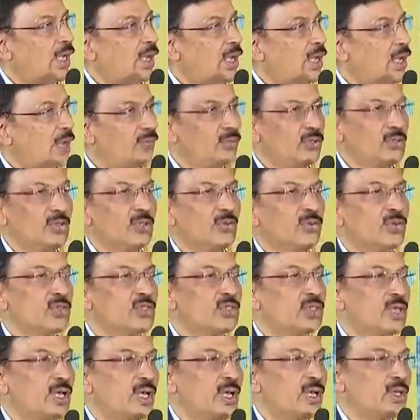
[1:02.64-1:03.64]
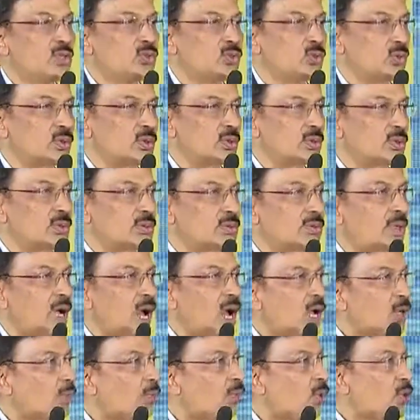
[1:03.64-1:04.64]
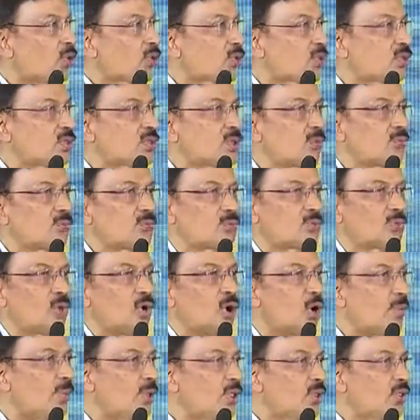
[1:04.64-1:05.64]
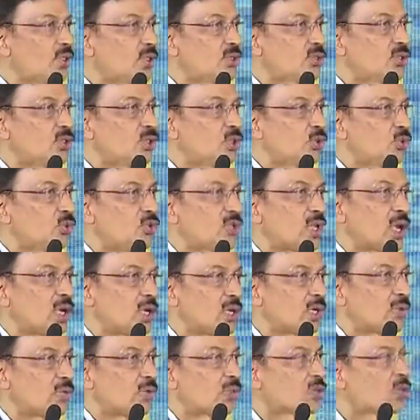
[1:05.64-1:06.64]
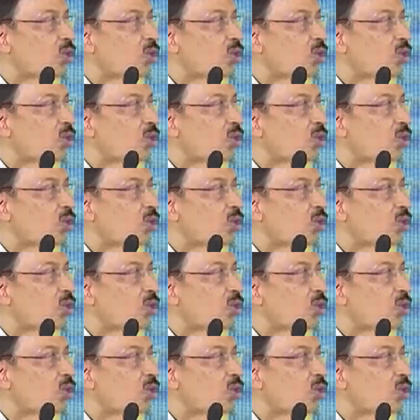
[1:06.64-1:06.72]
everything was there. So our process of forming this new channel was